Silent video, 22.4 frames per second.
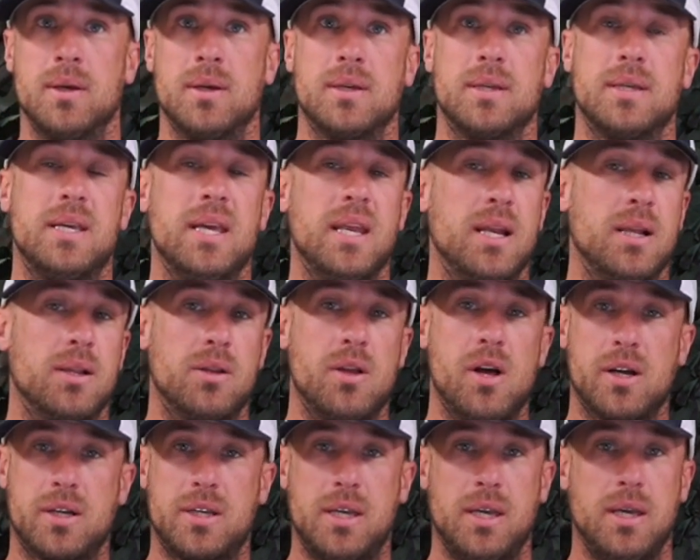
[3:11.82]
getting
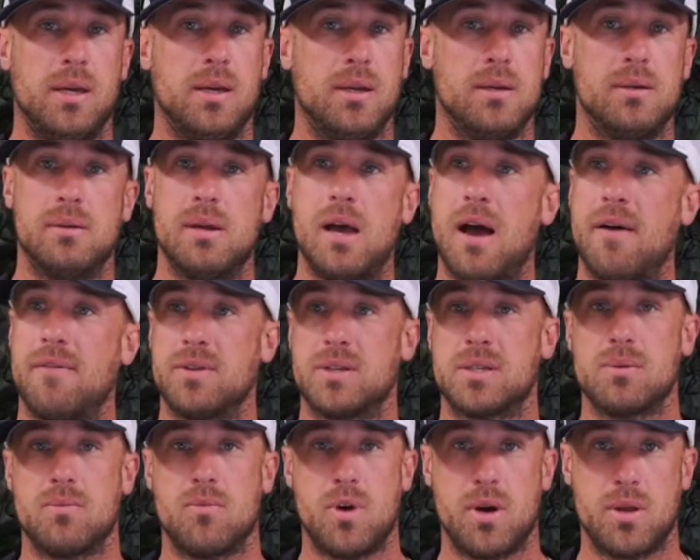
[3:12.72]
lucky and having
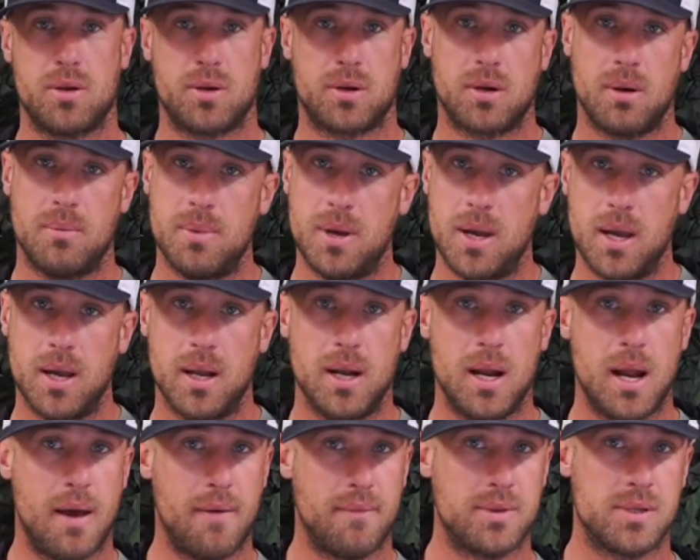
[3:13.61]
some weather come in
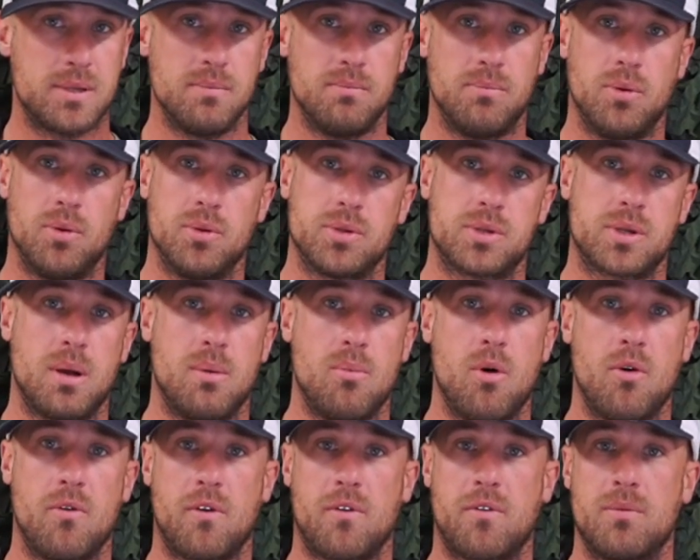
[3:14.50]
and having some bulls come
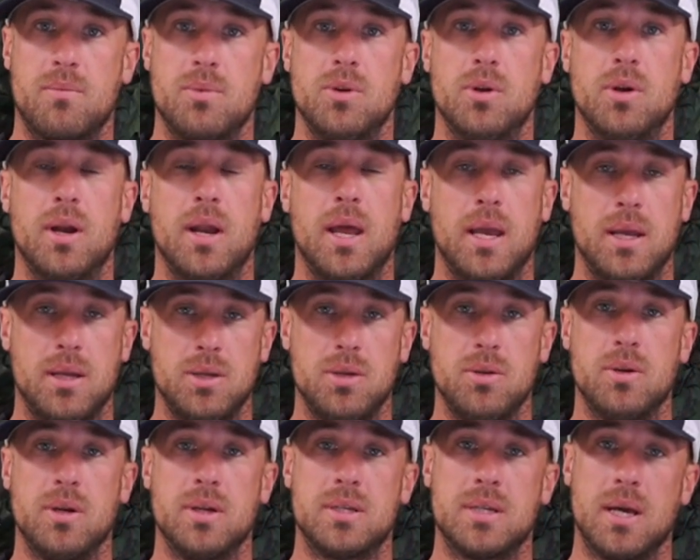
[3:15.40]
over from Unit 8 and
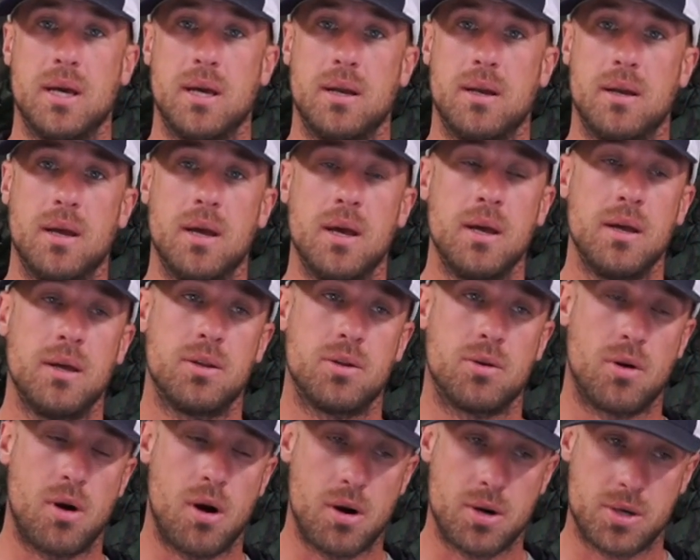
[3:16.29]
Unit 10.
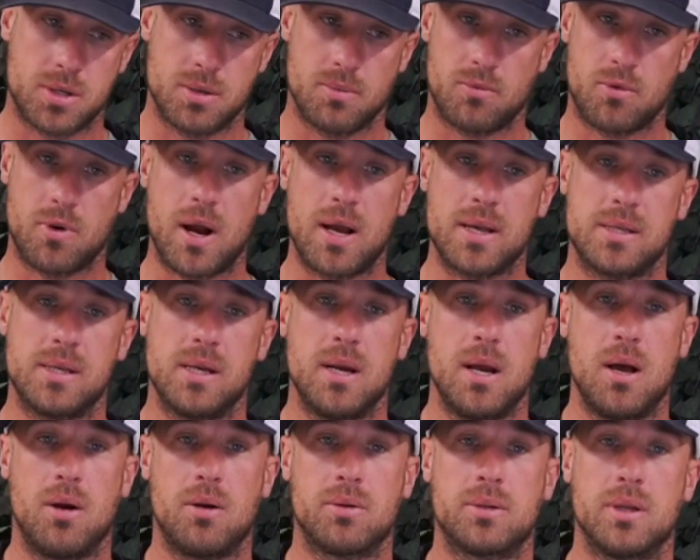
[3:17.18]
There are some resident
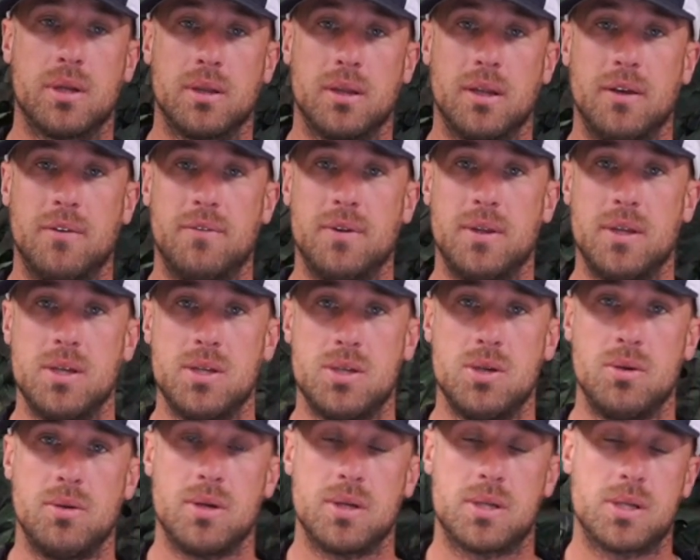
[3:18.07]
elk that live in these
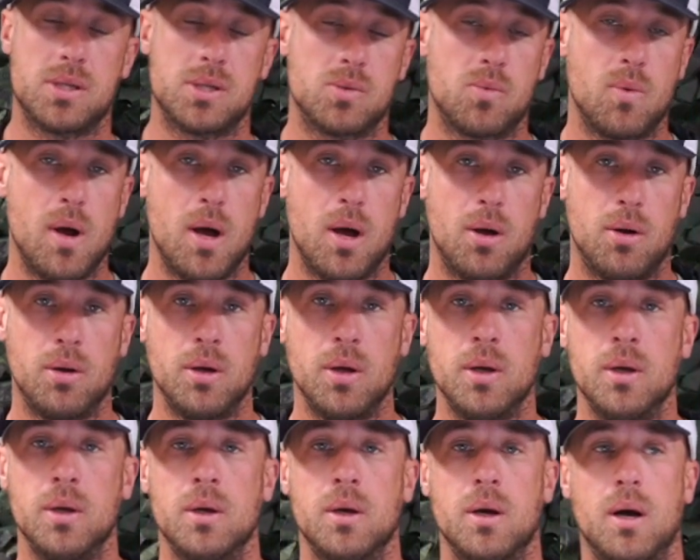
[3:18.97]
units as well,
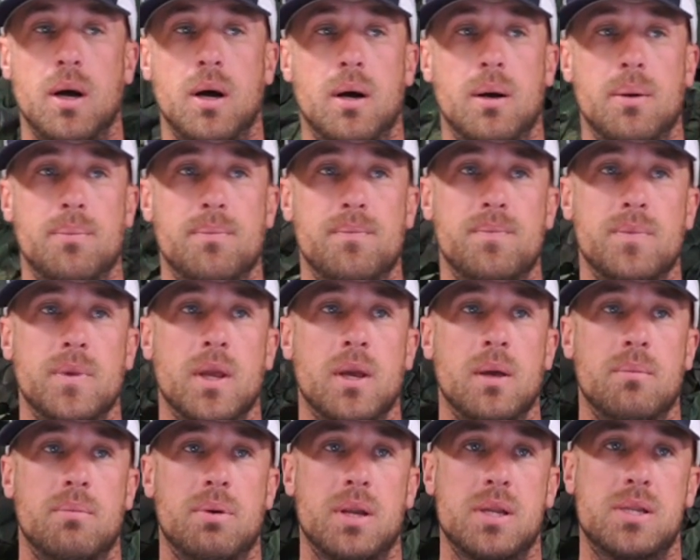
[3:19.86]

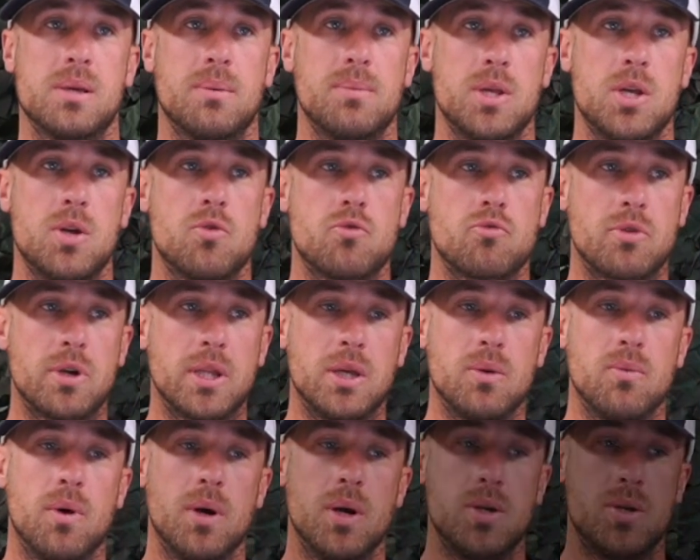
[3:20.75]
but it's something you really
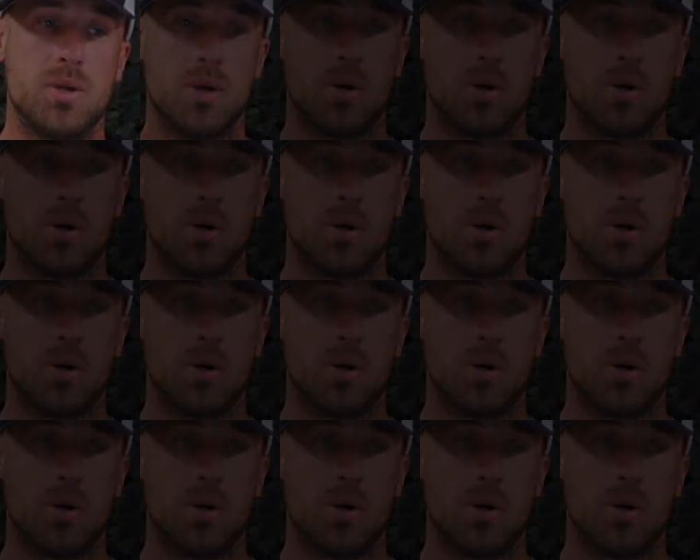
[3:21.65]
want to do